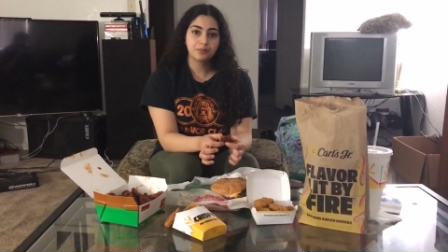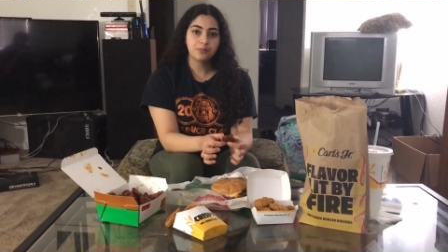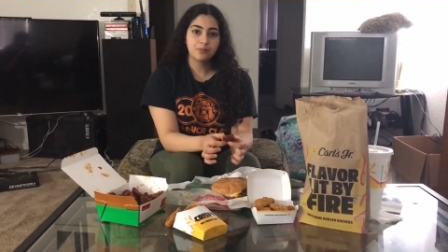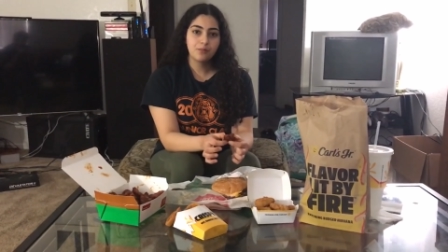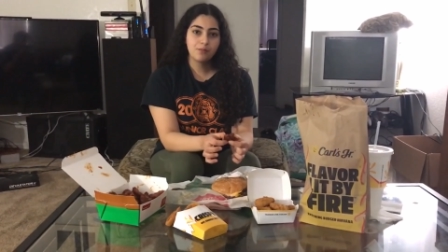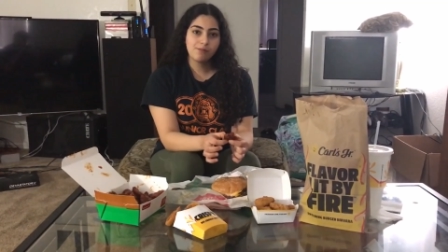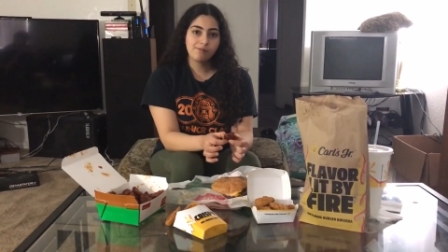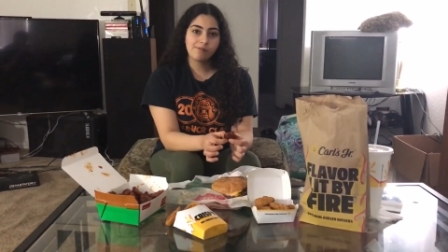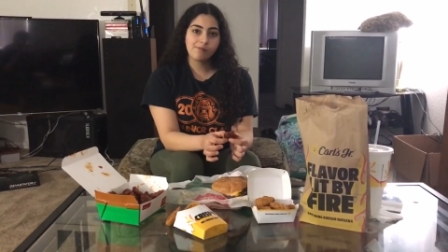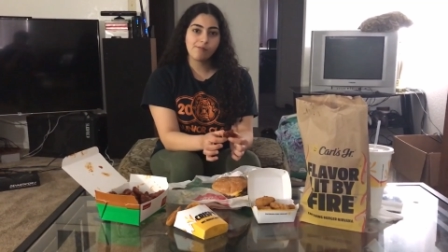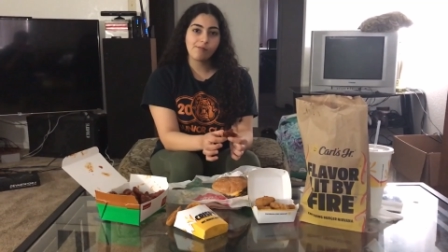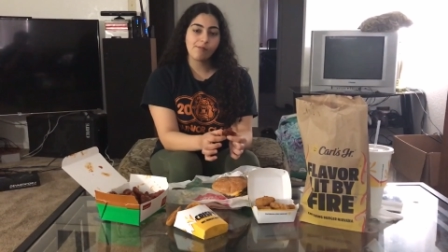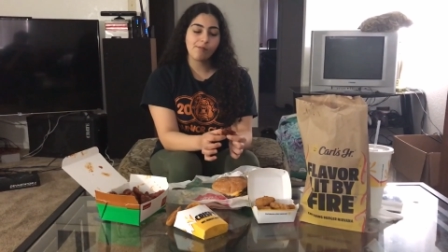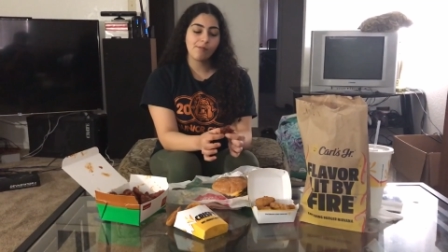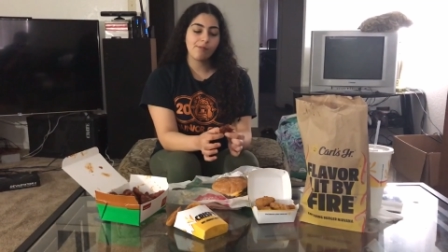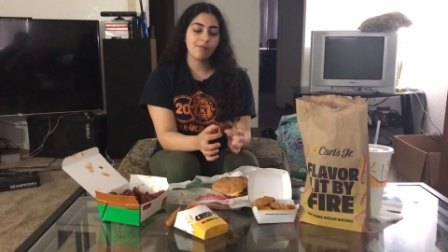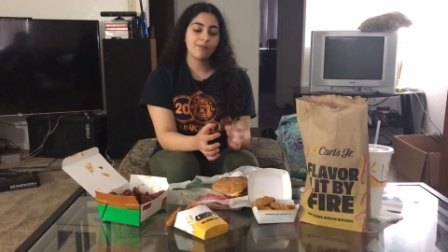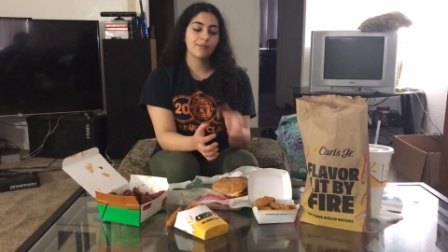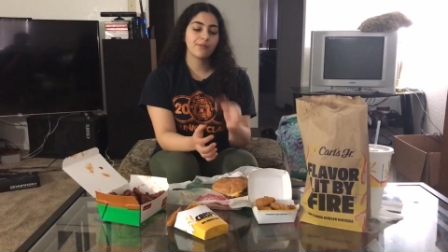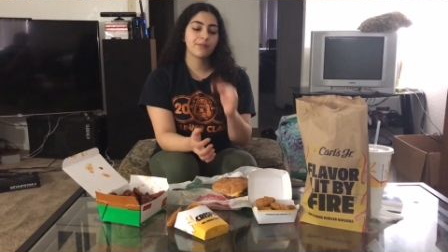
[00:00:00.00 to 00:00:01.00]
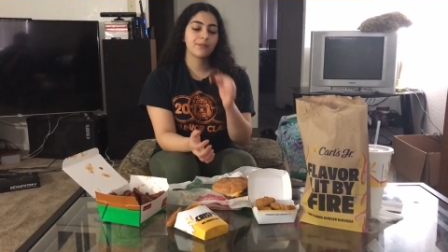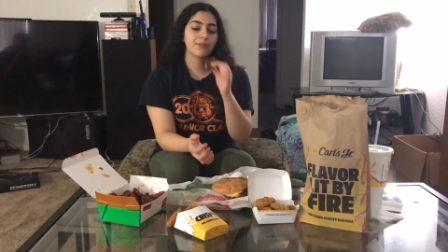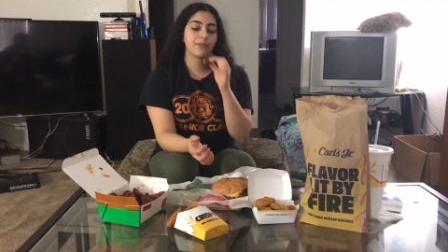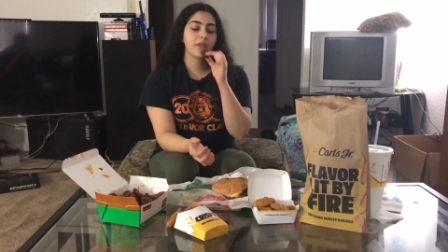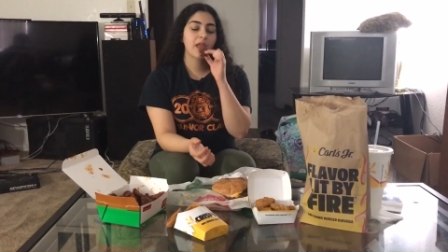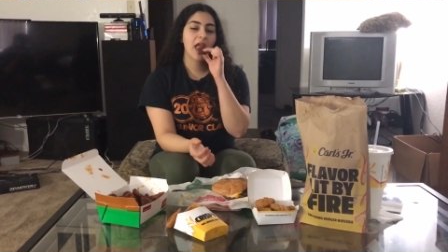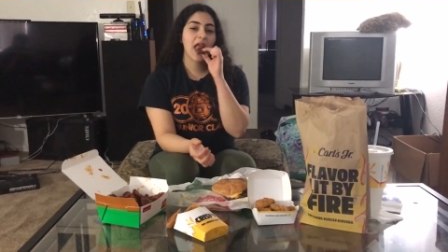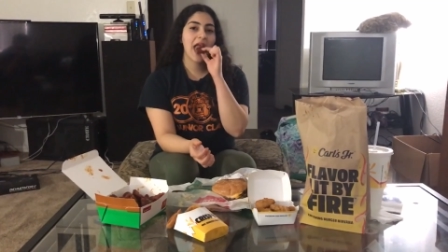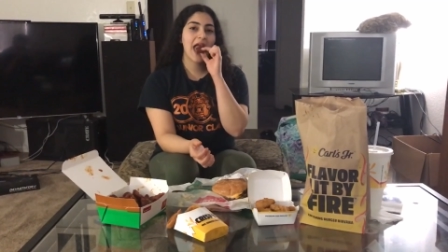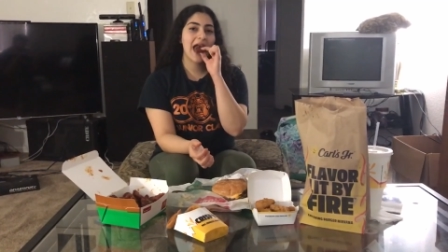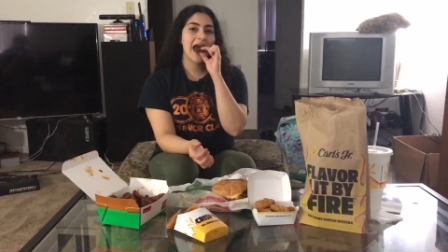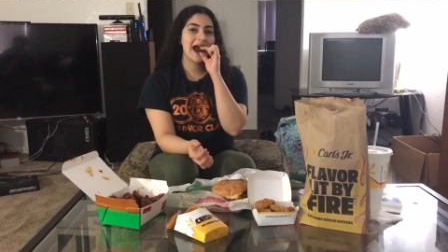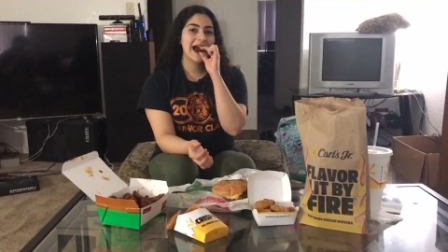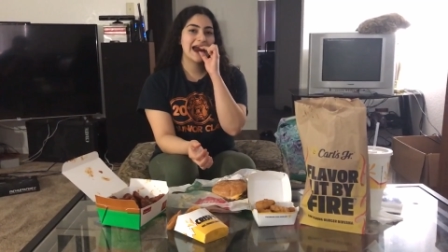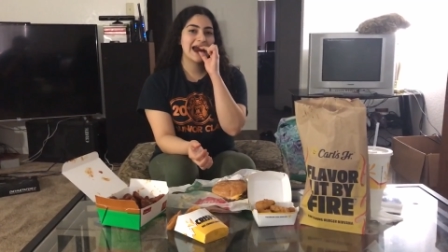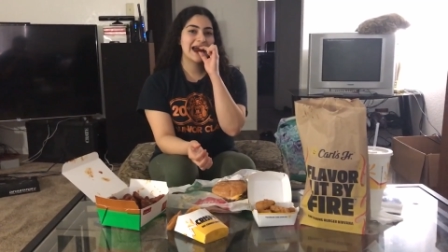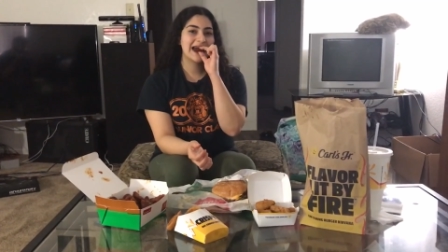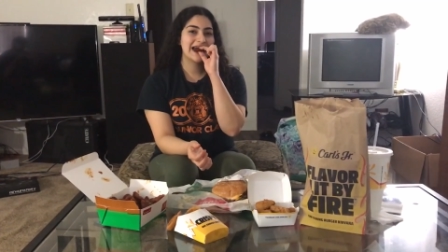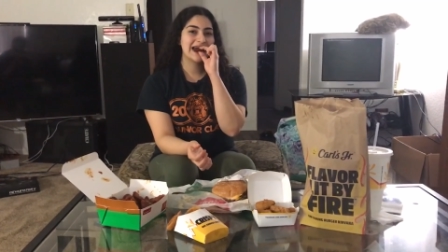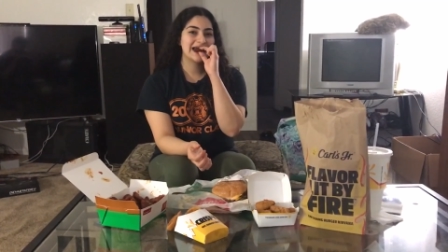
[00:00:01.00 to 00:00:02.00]
But uh, would you
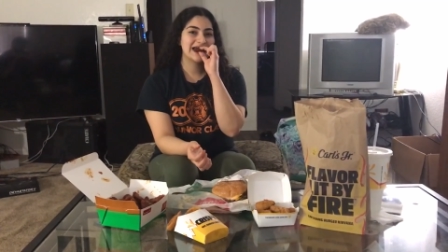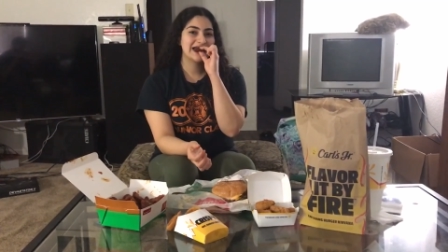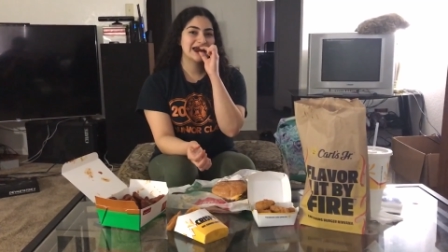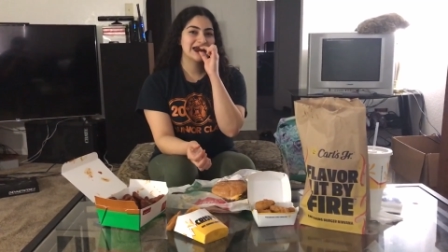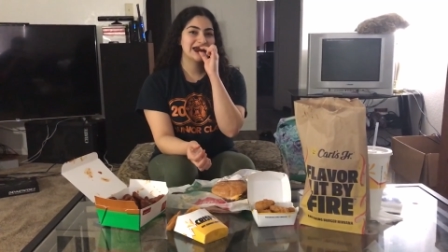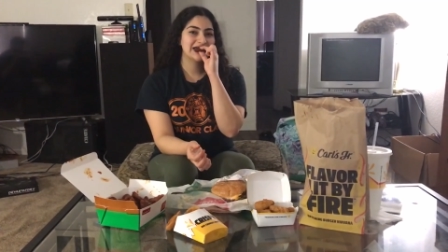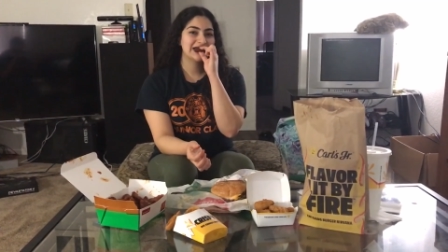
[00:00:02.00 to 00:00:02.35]
rate it?